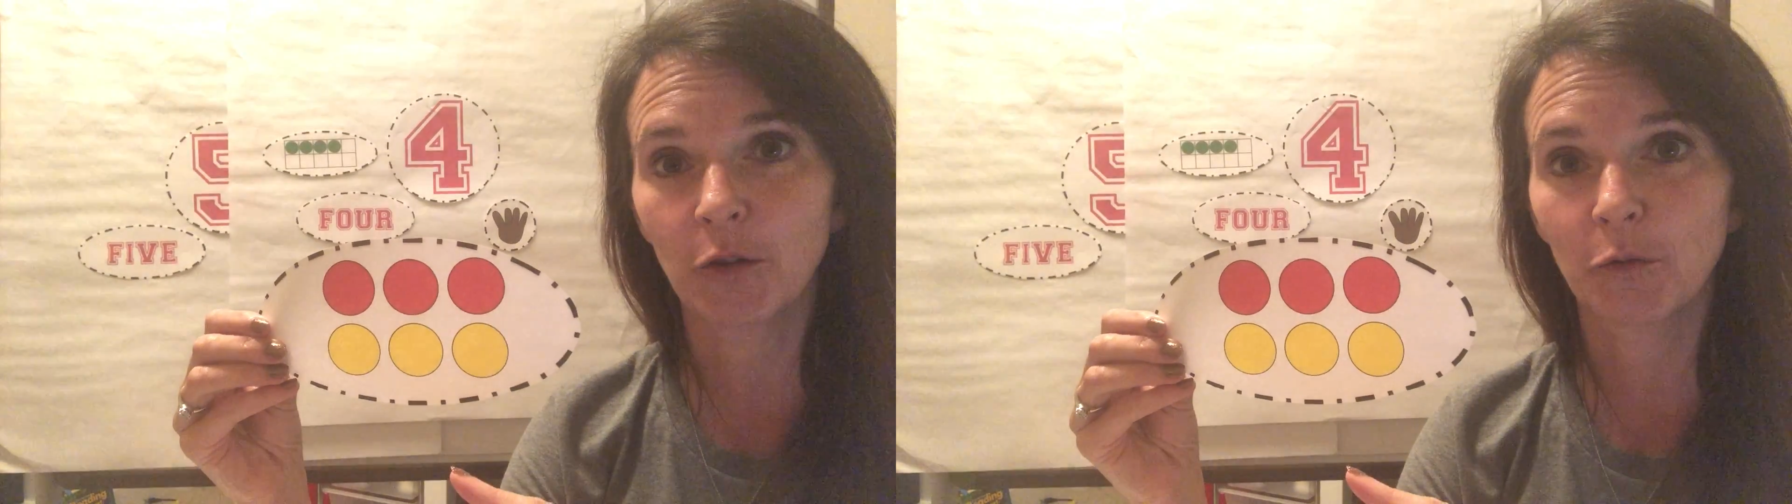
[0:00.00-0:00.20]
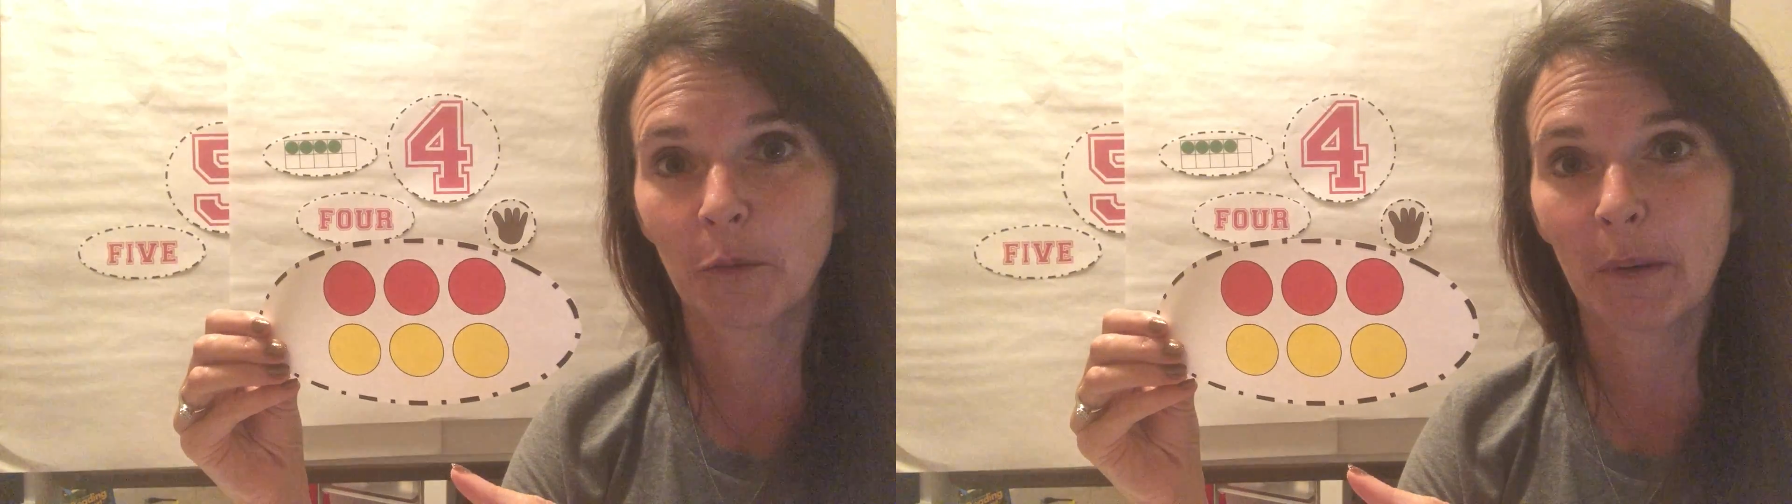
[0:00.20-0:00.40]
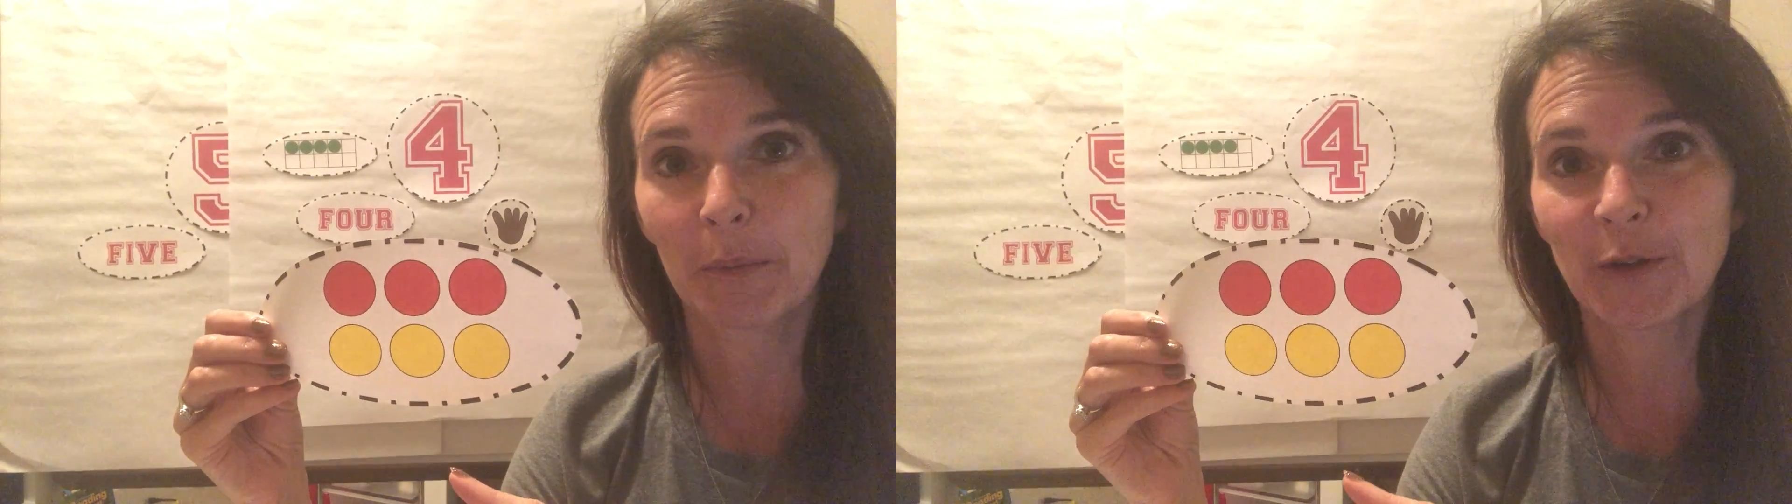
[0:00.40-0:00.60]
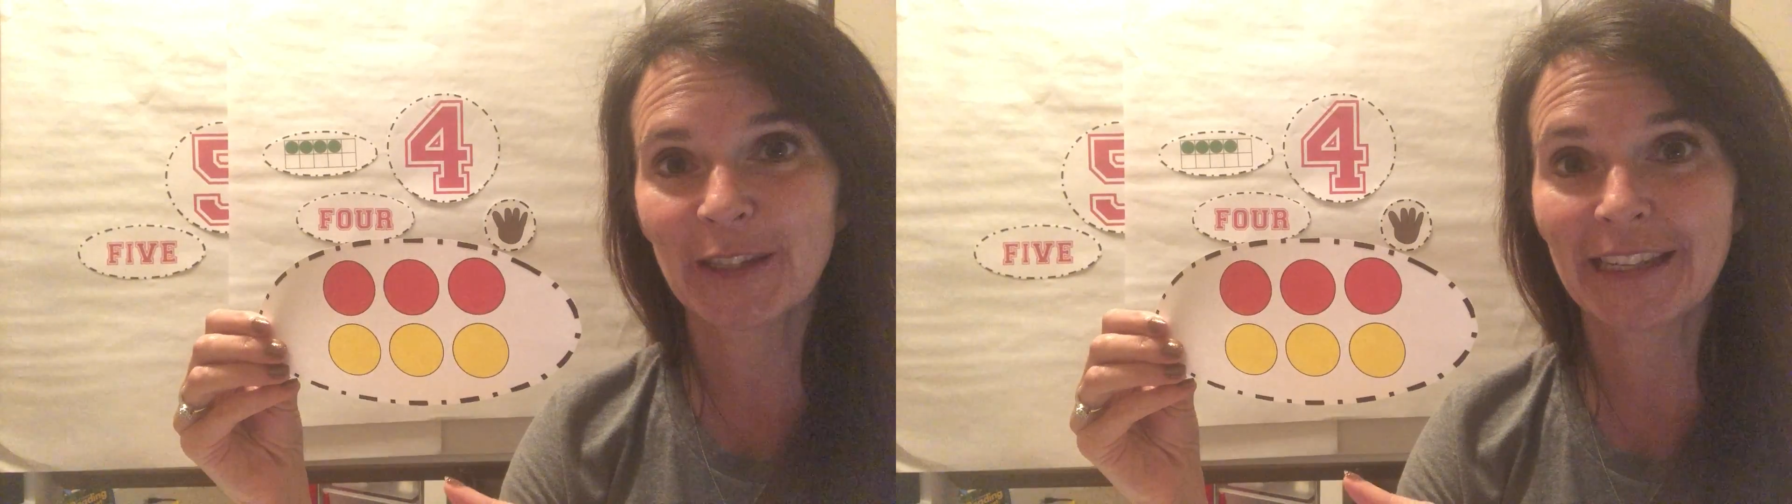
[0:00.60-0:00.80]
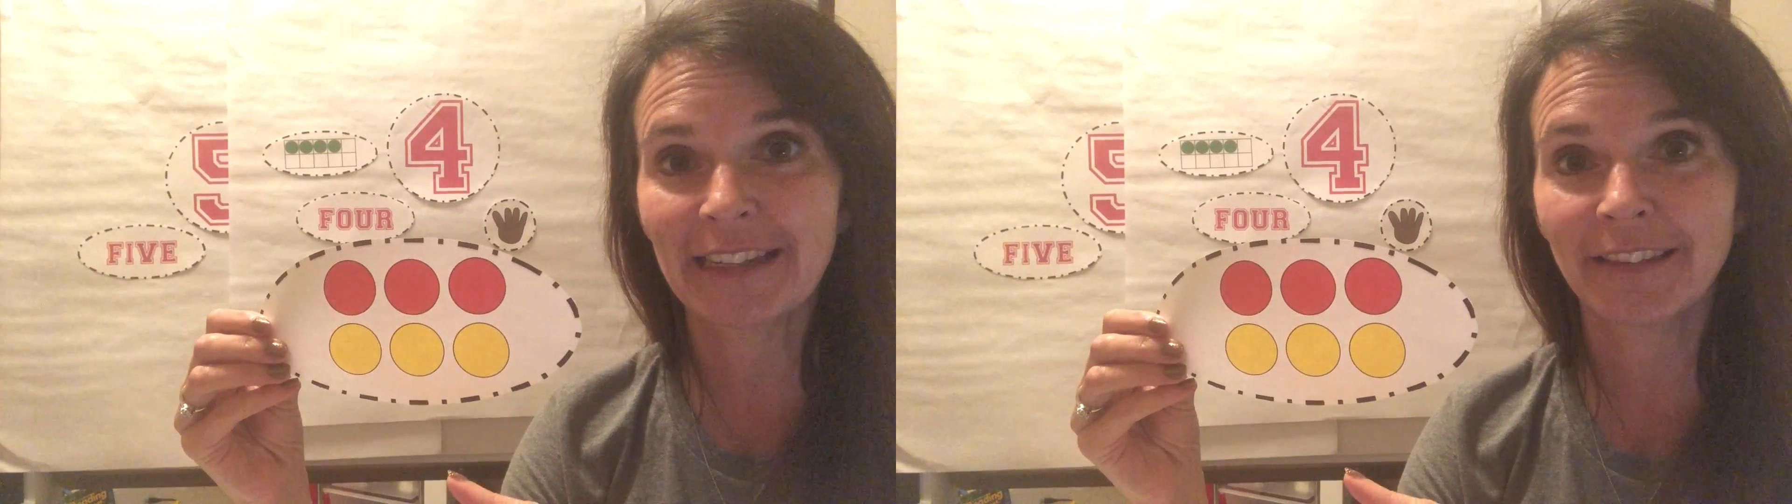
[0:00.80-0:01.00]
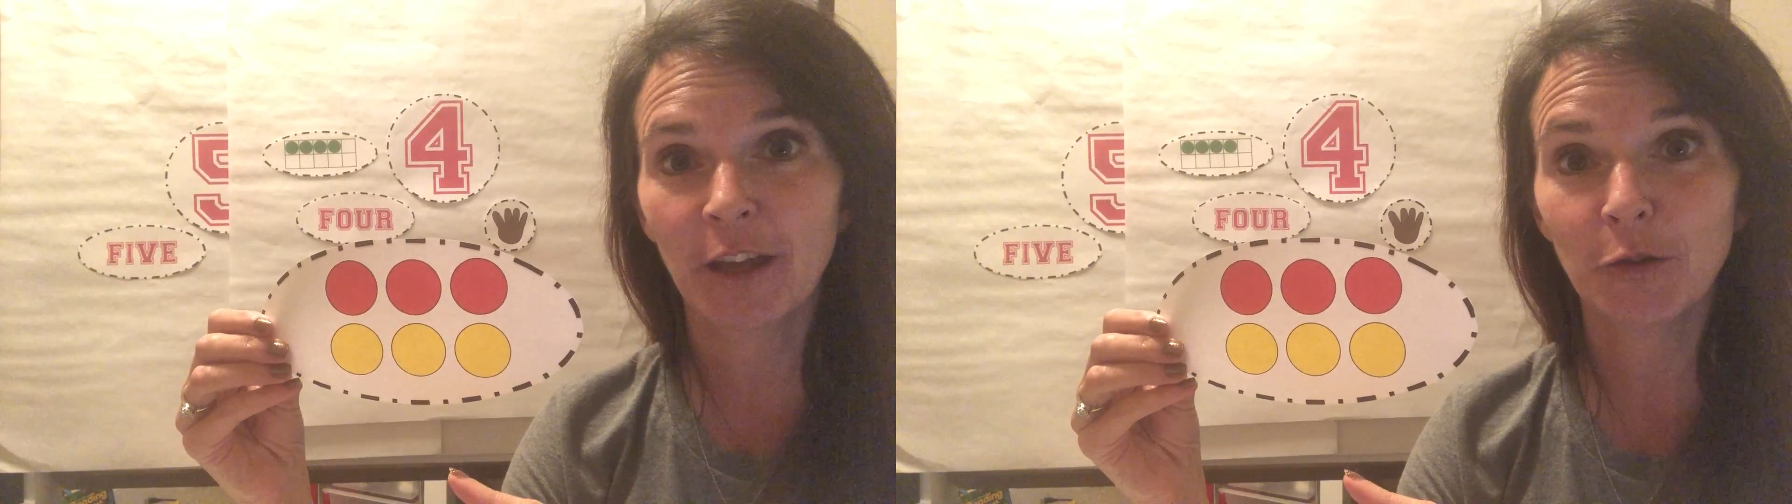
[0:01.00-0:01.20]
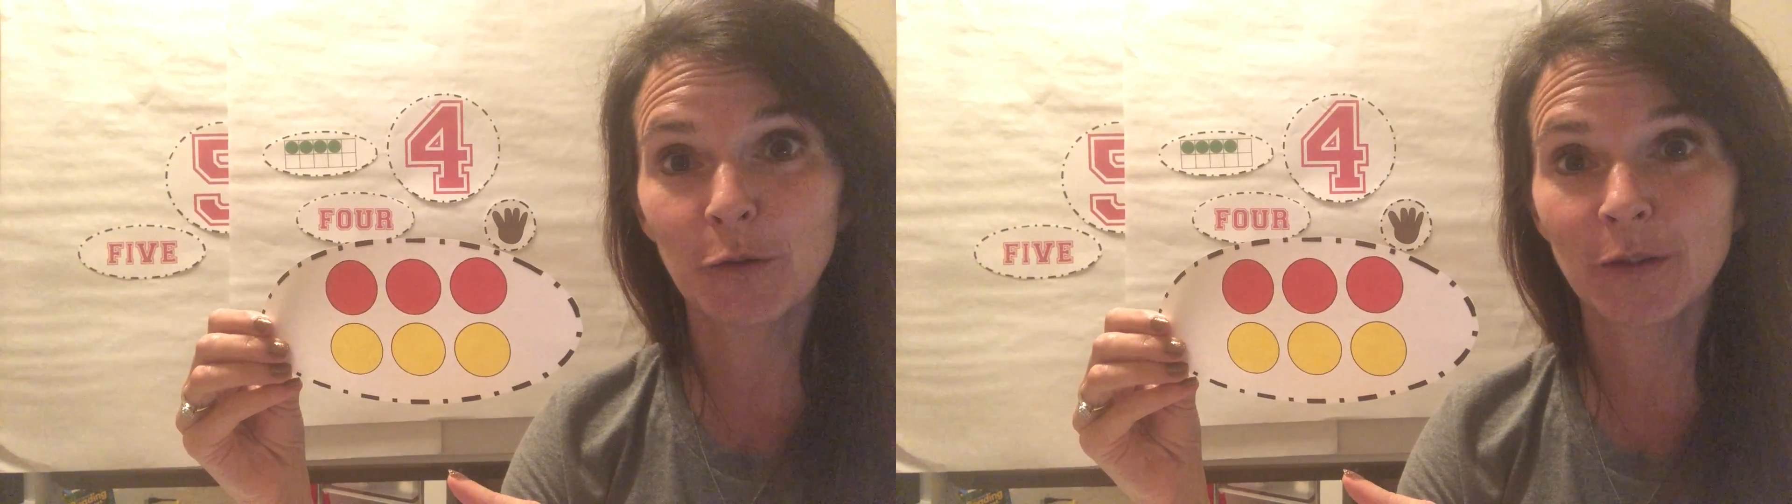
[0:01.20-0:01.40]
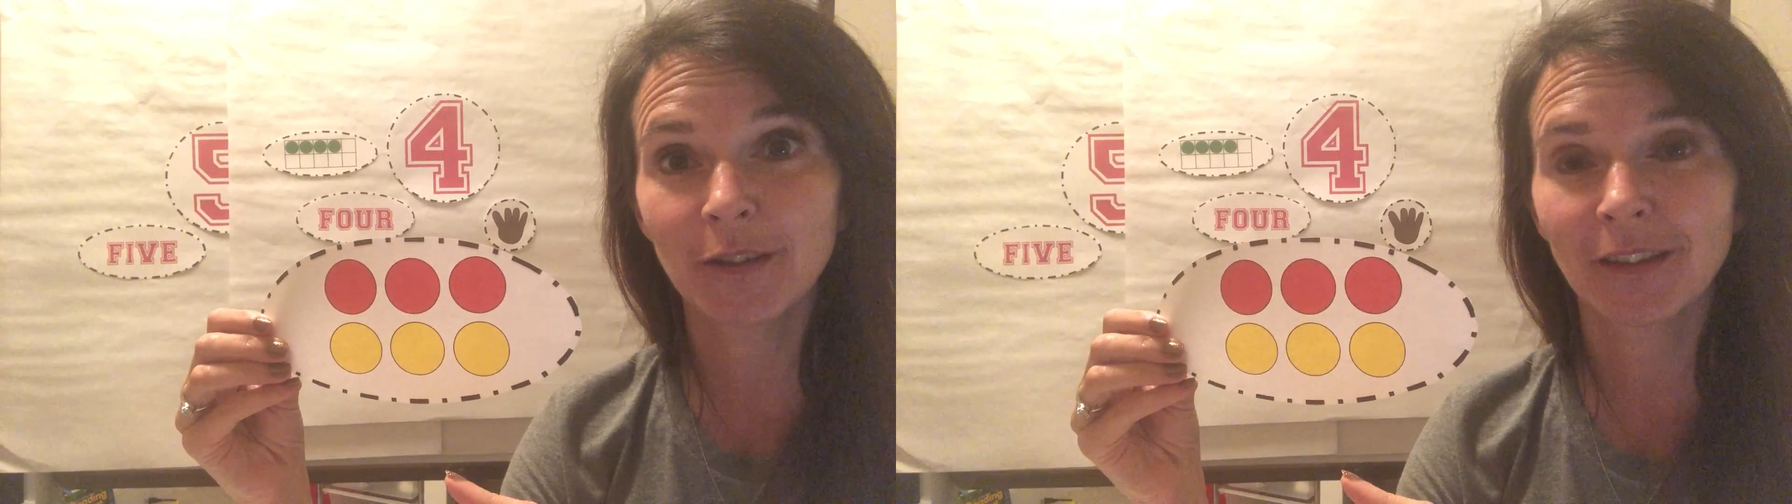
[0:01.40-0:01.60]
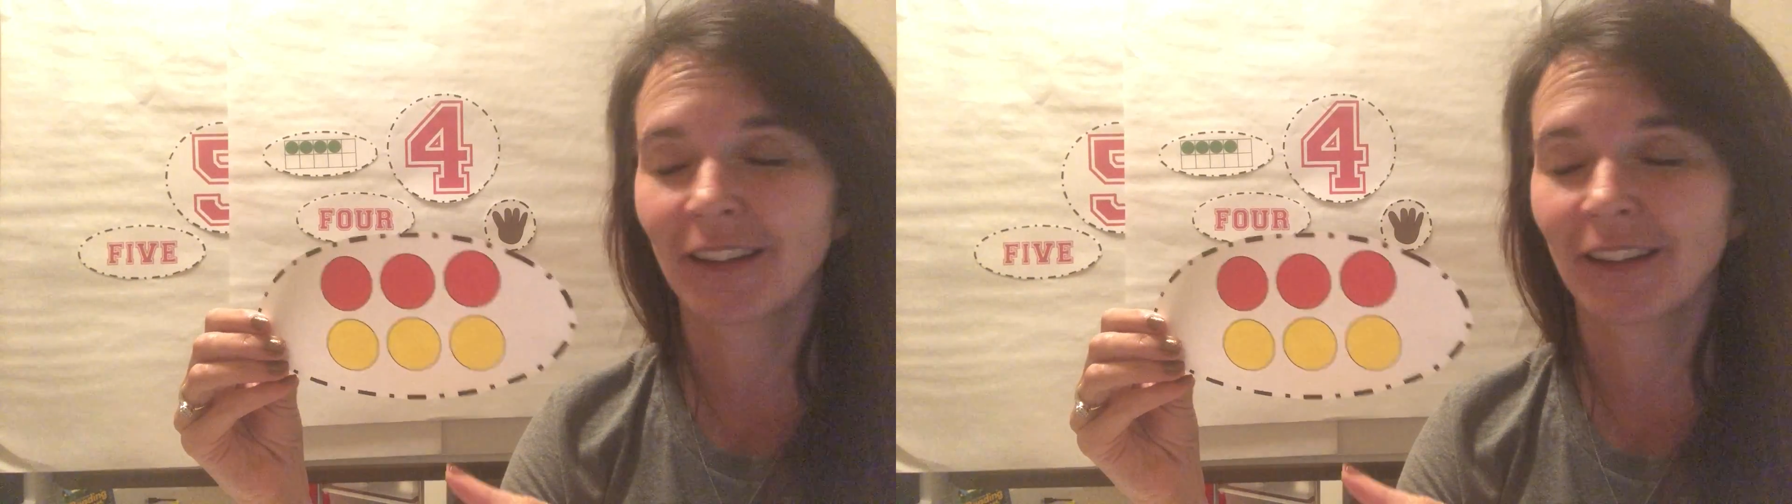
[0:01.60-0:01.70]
Remember seeing those?